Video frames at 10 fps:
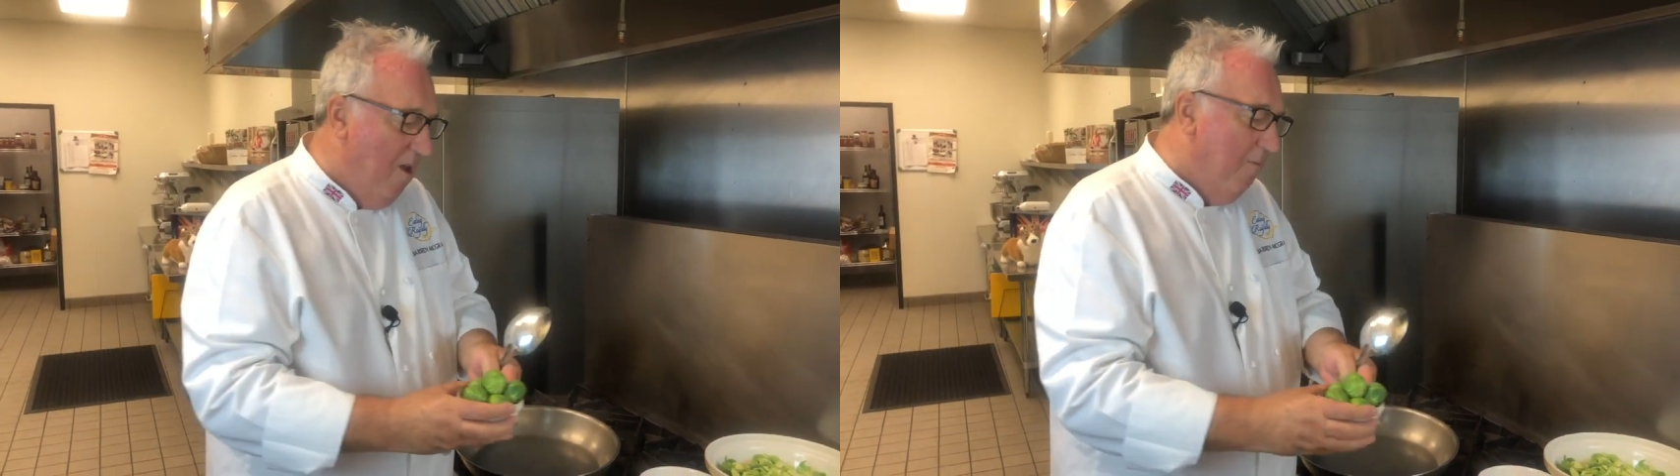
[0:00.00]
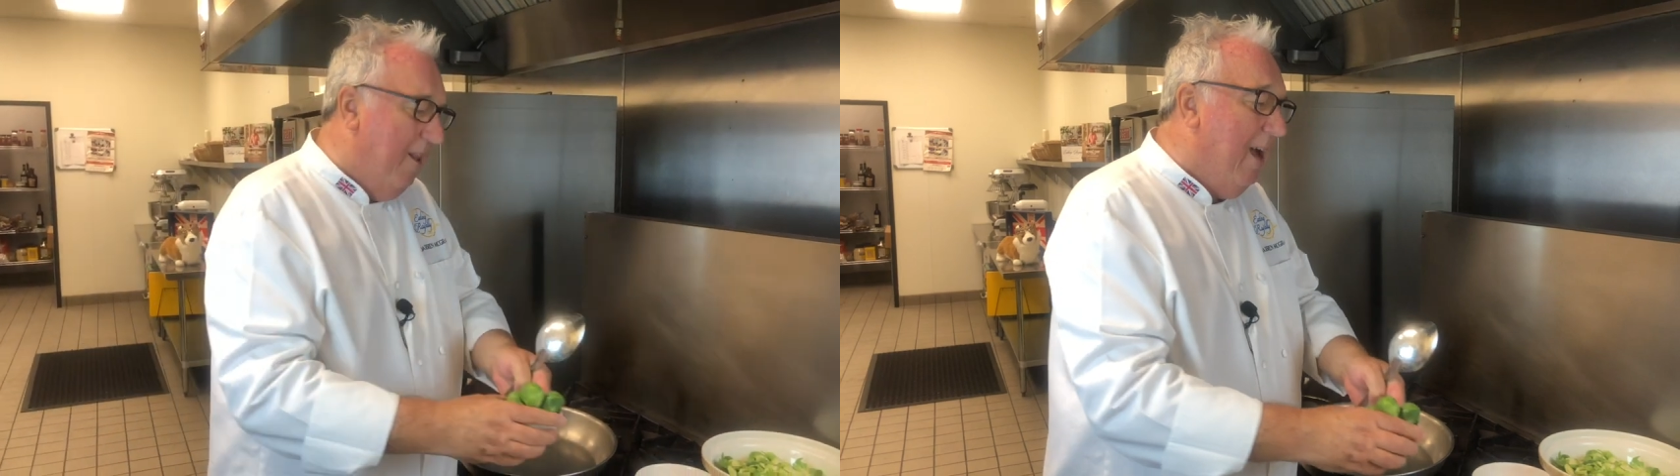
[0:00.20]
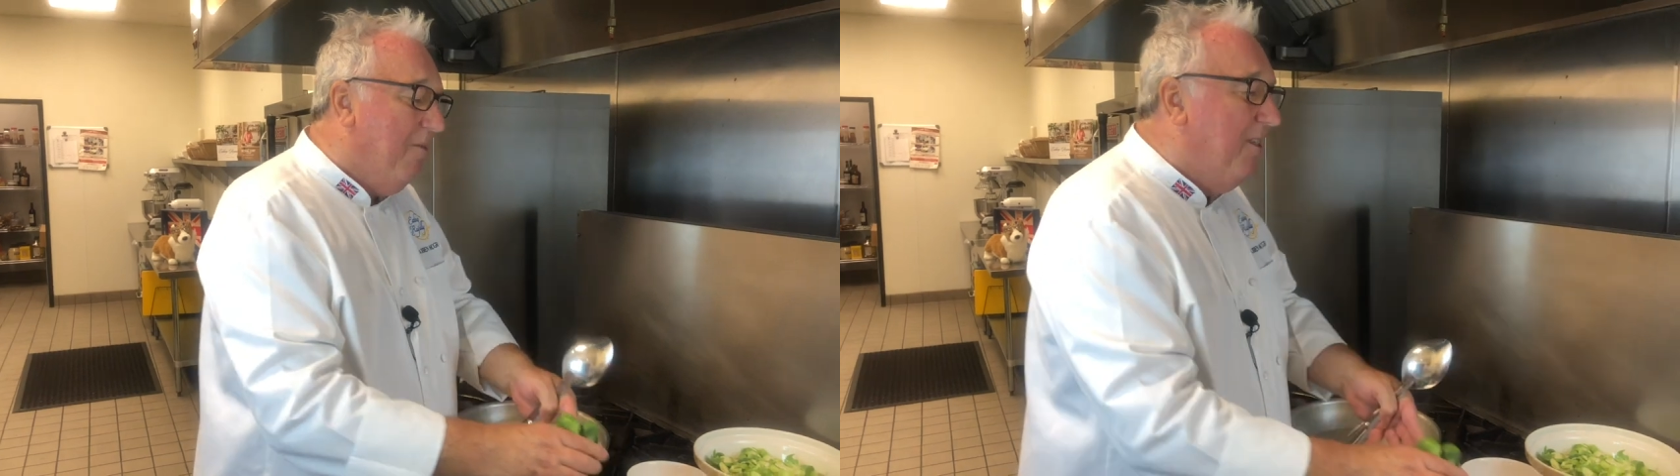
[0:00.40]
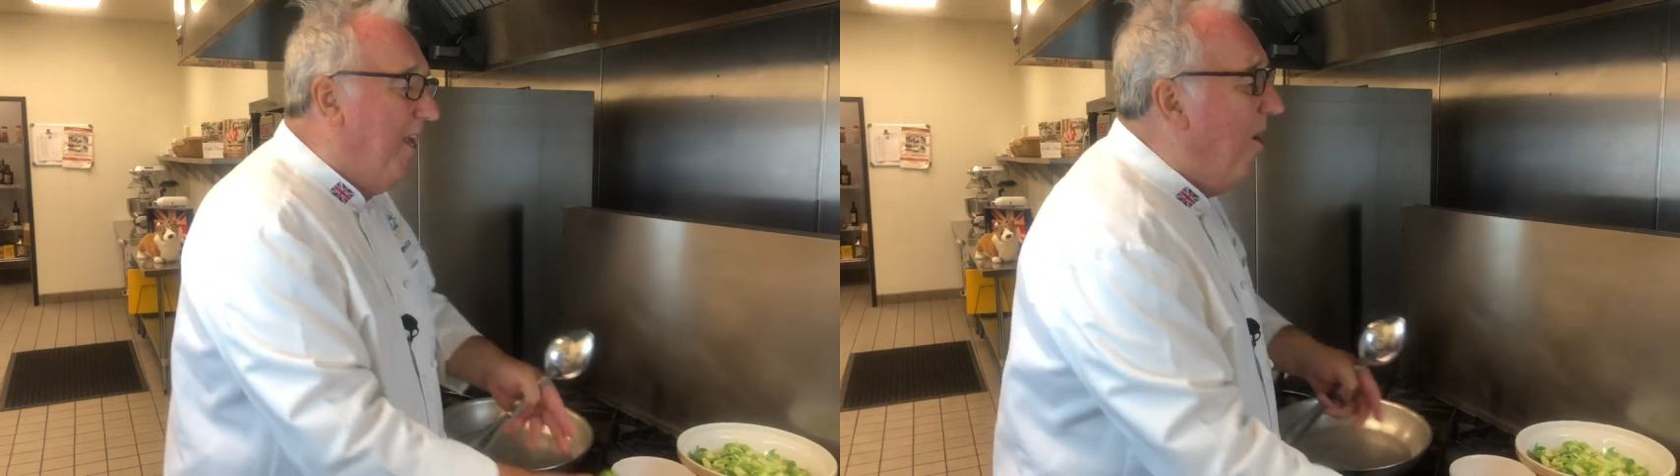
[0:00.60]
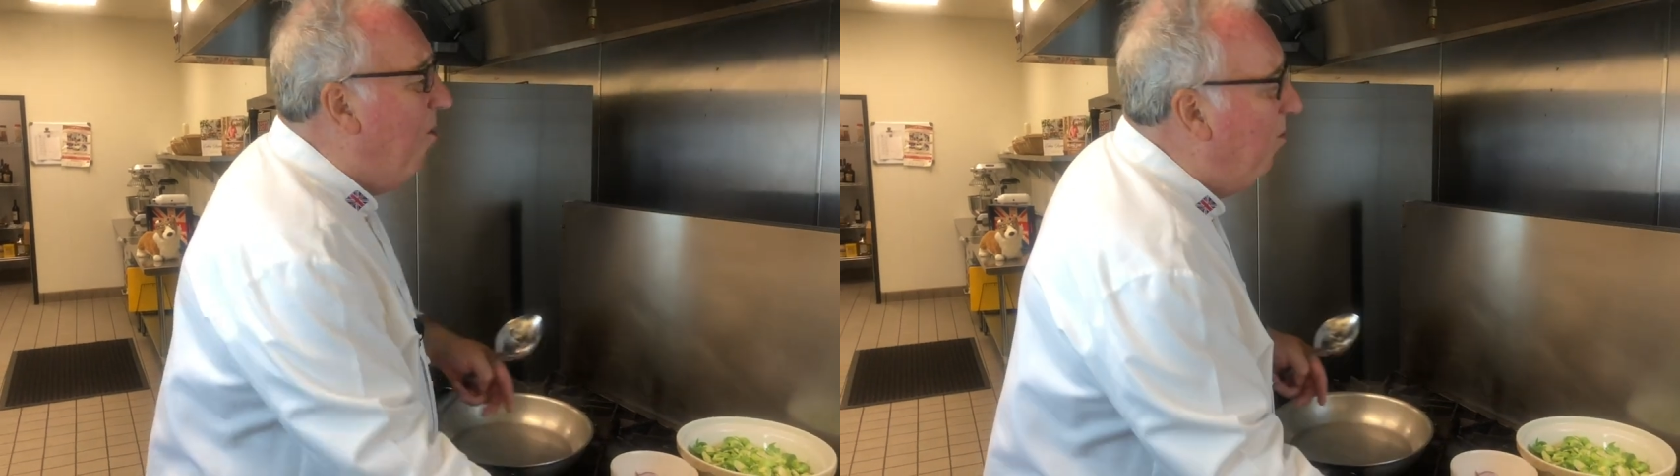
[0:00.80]
But that was
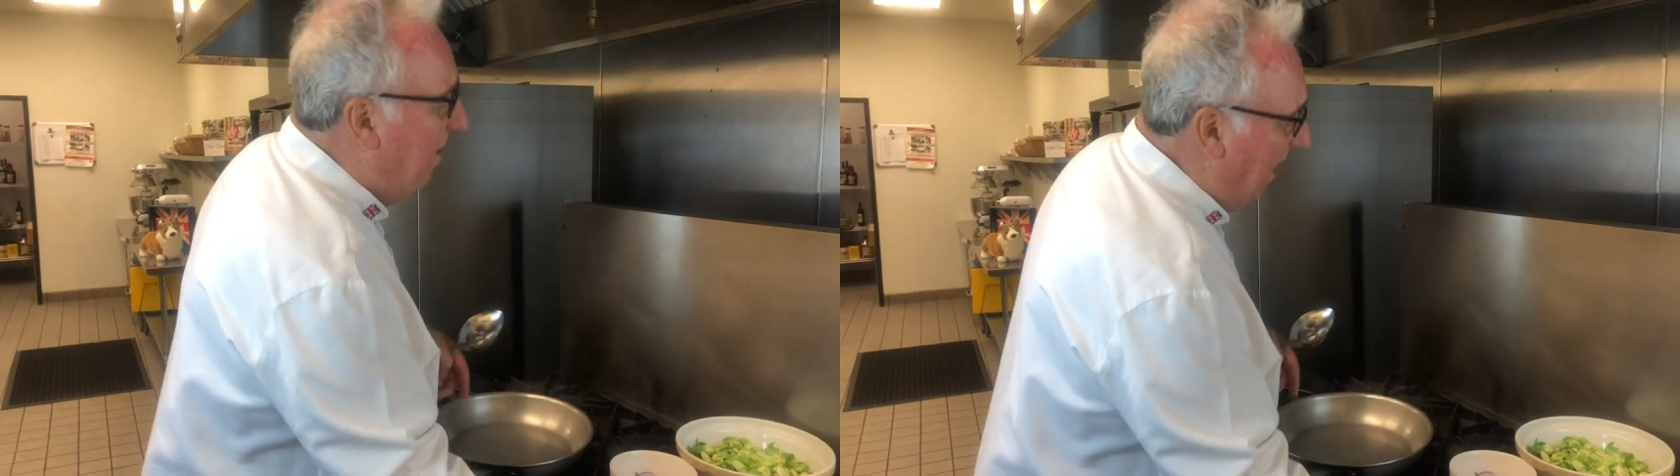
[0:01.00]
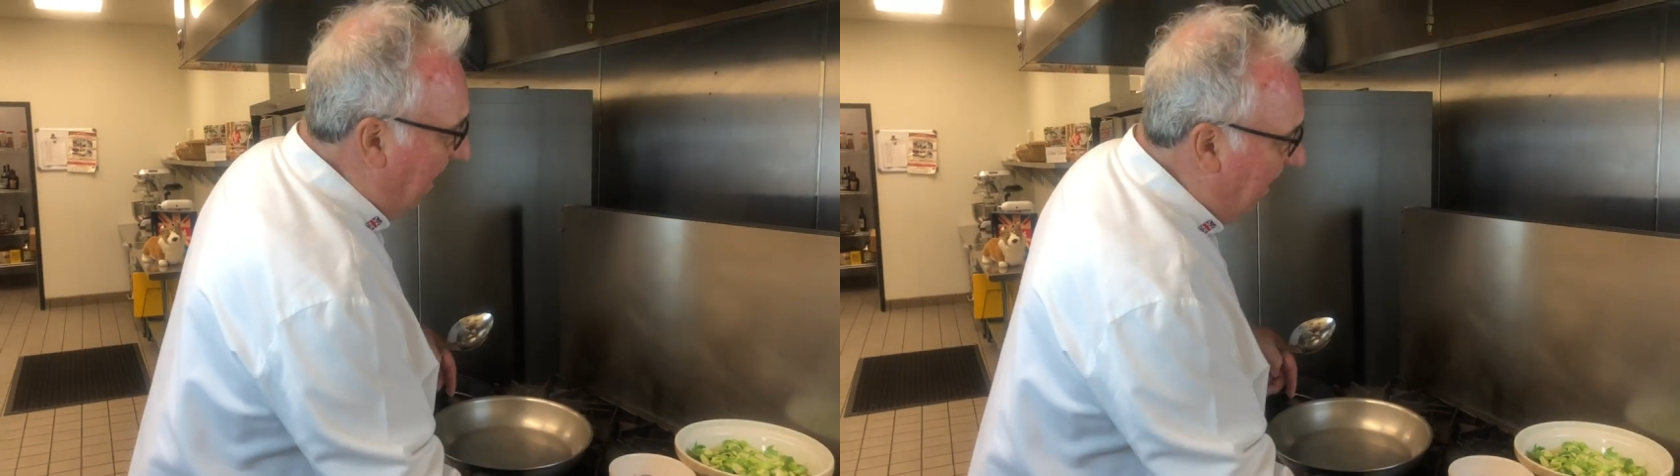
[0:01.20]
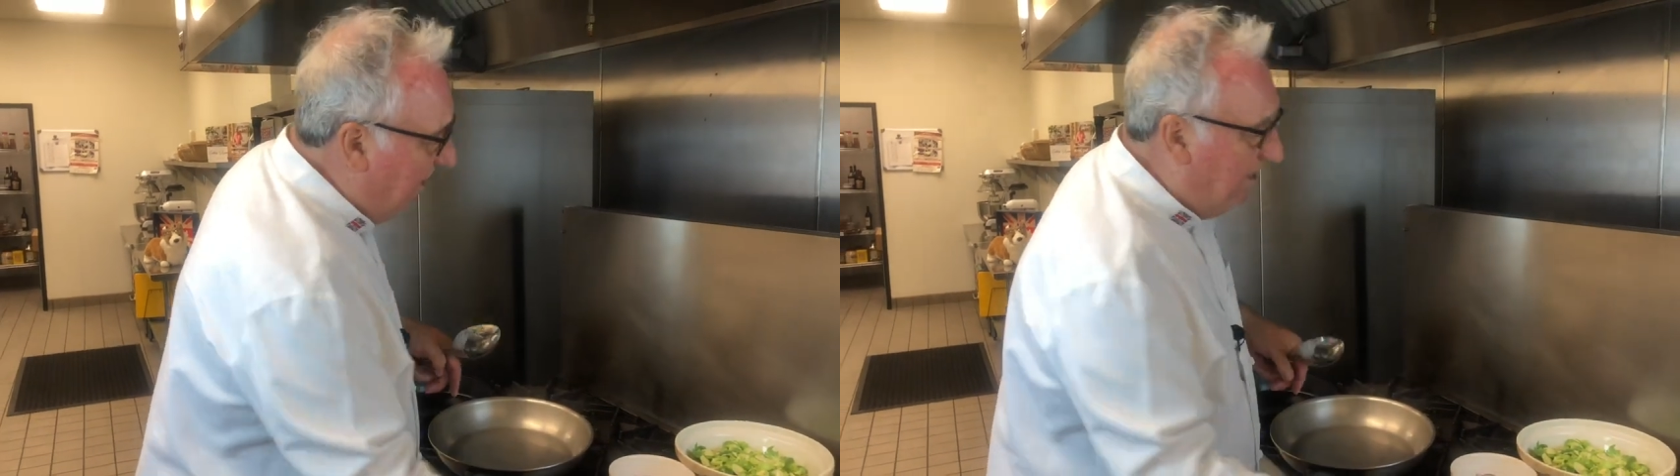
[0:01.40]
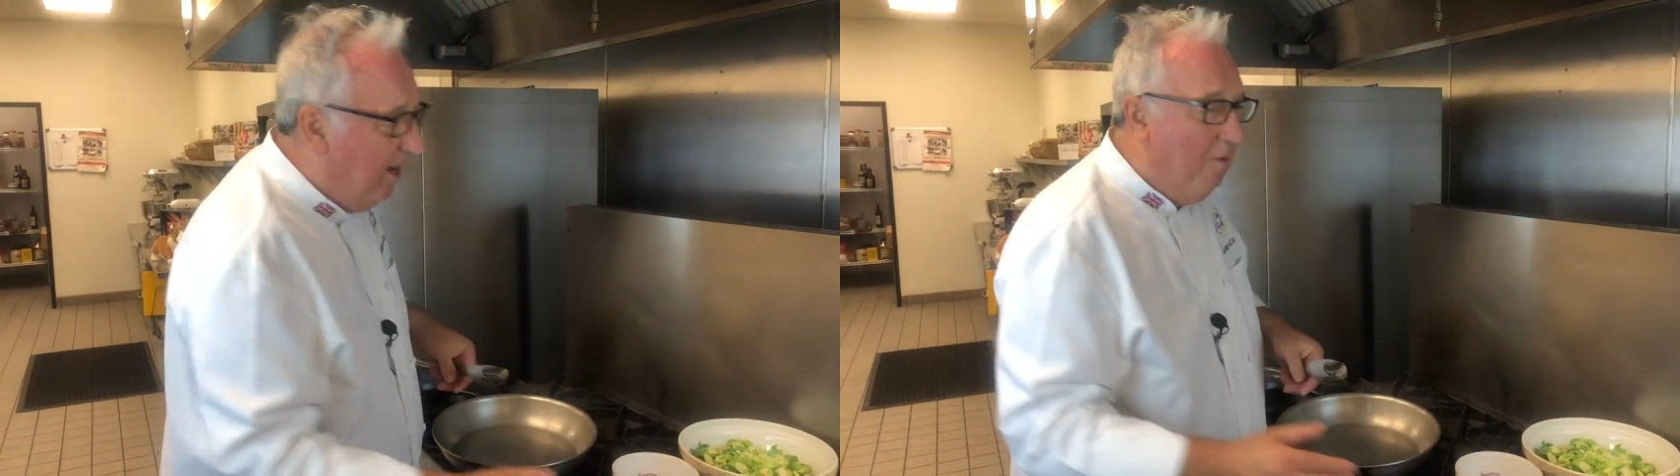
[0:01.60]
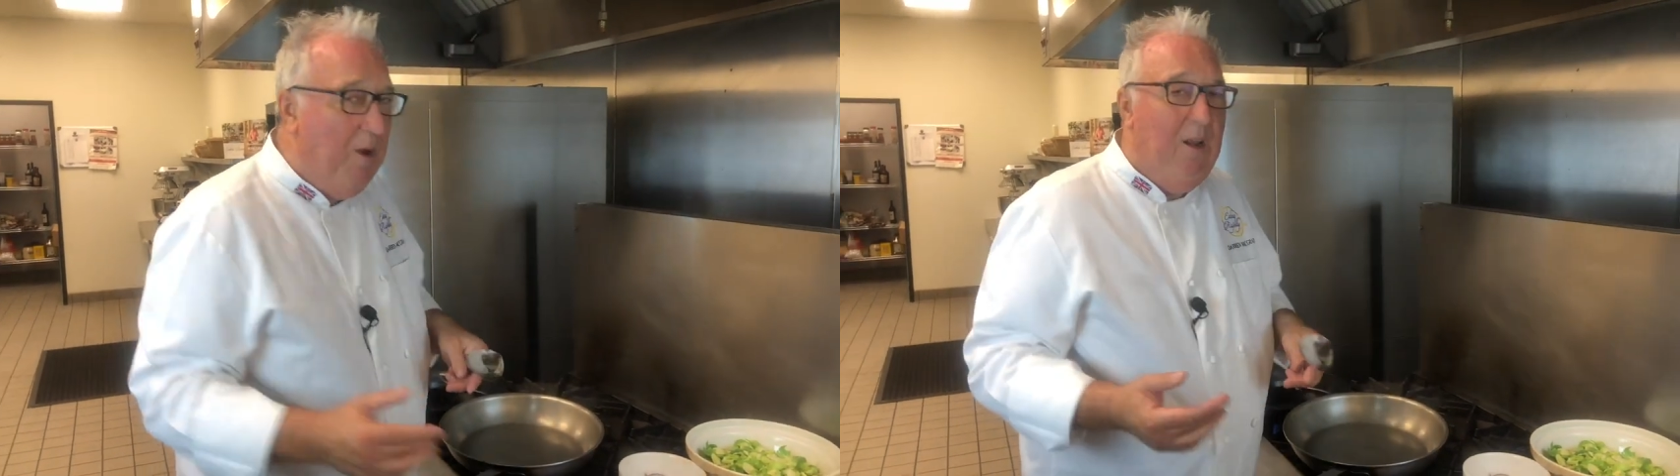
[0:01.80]
the old days.
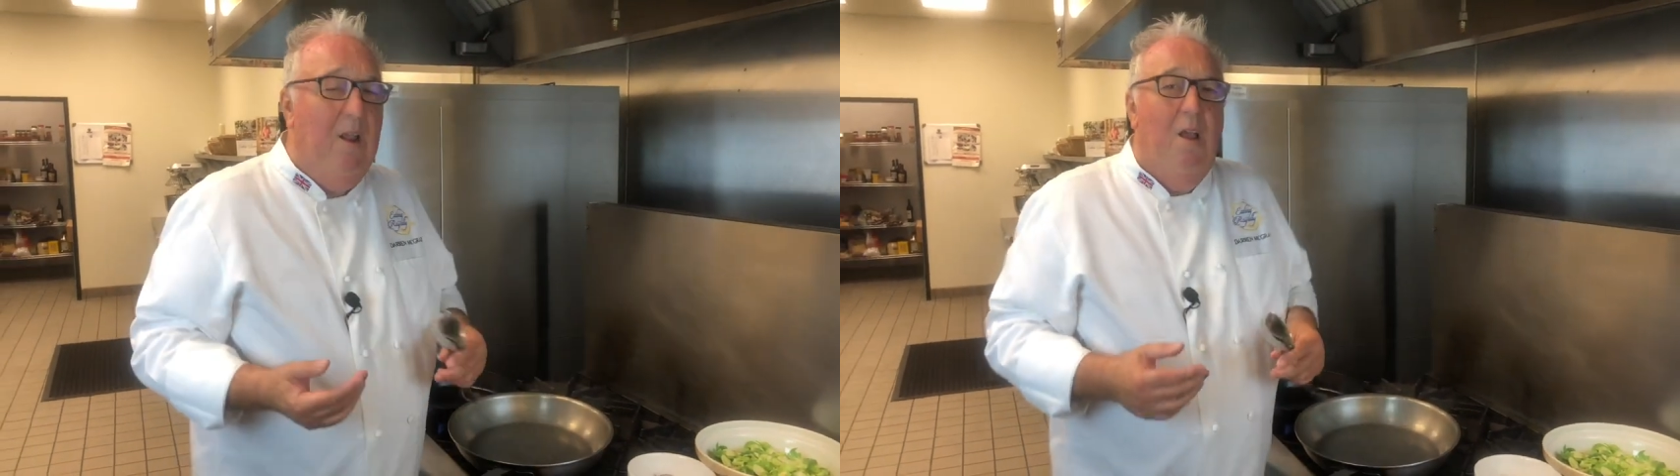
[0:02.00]
I mean,